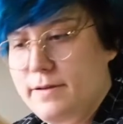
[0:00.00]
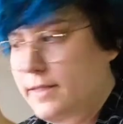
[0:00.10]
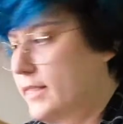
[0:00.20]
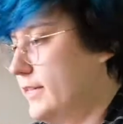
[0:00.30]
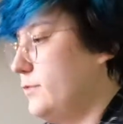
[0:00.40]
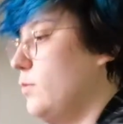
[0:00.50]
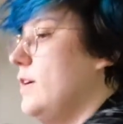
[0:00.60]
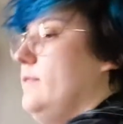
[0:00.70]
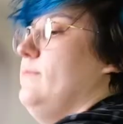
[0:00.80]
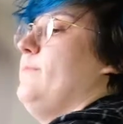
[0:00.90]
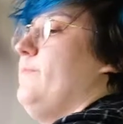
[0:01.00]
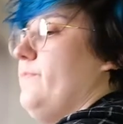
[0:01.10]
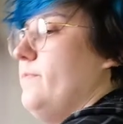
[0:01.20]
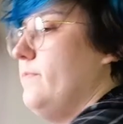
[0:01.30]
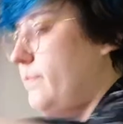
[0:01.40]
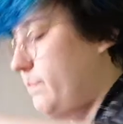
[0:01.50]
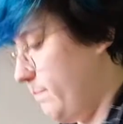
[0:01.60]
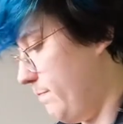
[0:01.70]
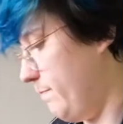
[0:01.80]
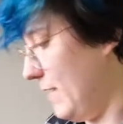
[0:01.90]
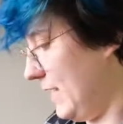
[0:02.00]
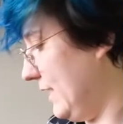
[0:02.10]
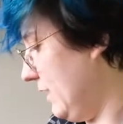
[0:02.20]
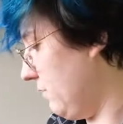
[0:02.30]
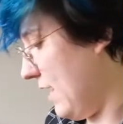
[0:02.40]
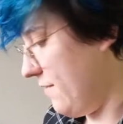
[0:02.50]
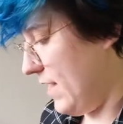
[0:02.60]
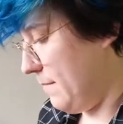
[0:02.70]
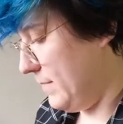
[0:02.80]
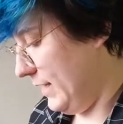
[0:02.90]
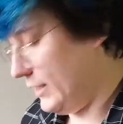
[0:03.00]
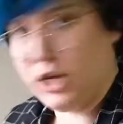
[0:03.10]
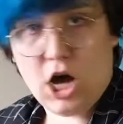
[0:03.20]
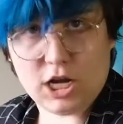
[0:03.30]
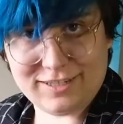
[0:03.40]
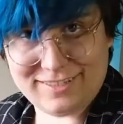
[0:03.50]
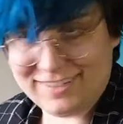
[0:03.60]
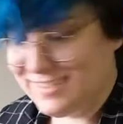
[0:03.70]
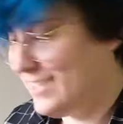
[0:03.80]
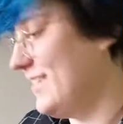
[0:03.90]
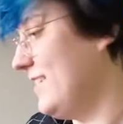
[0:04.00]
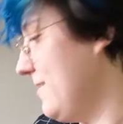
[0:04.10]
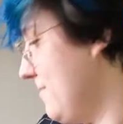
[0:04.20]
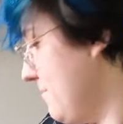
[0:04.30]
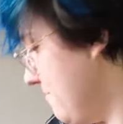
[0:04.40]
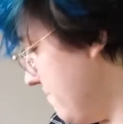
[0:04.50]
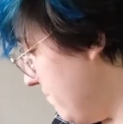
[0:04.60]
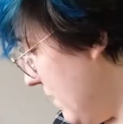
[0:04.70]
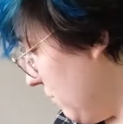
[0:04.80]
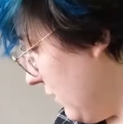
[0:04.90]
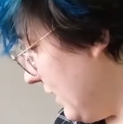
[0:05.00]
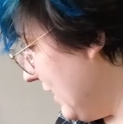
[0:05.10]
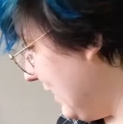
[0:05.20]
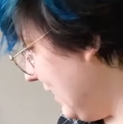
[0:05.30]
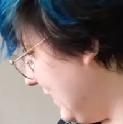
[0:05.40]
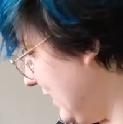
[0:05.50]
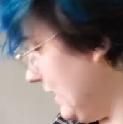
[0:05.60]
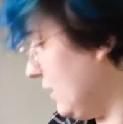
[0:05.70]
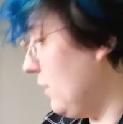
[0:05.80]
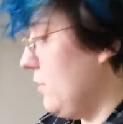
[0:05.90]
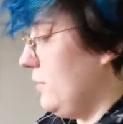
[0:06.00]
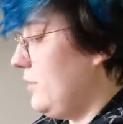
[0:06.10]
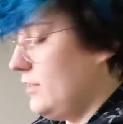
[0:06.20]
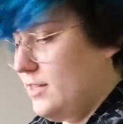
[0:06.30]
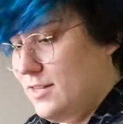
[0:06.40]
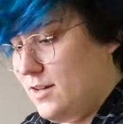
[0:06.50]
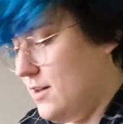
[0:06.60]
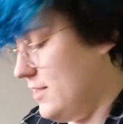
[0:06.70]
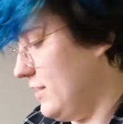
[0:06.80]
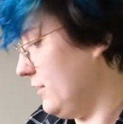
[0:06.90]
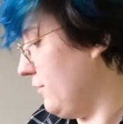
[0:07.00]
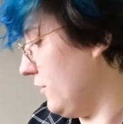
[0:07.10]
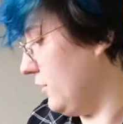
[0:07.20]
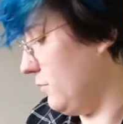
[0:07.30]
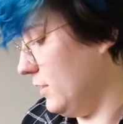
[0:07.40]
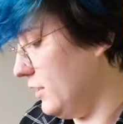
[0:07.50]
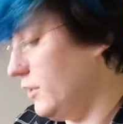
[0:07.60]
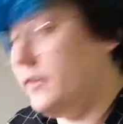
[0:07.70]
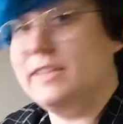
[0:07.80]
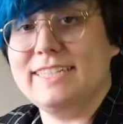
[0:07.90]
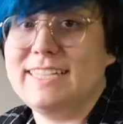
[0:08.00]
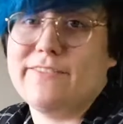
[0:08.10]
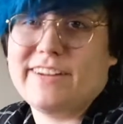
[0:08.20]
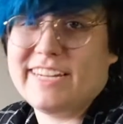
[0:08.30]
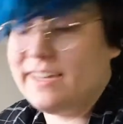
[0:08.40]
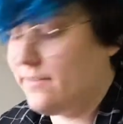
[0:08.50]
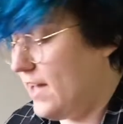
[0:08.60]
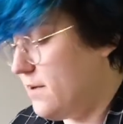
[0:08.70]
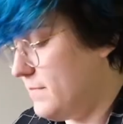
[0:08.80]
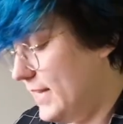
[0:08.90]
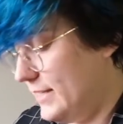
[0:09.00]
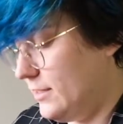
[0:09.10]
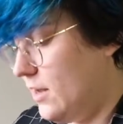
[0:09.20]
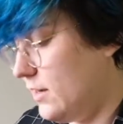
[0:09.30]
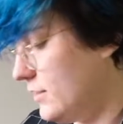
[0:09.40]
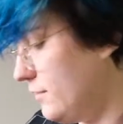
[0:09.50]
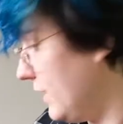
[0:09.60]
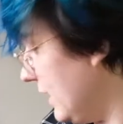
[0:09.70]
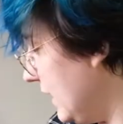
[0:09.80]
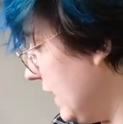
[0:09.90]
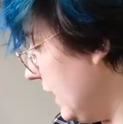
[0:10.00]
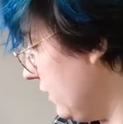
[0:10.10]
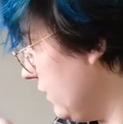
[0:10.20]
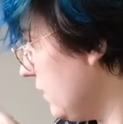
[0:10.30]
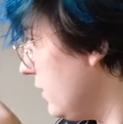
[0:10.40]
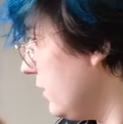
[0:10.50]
this one because I don't have that many socks. But we're gonna at least get close on this first one. So you at least have an idea of how many socks fit in here.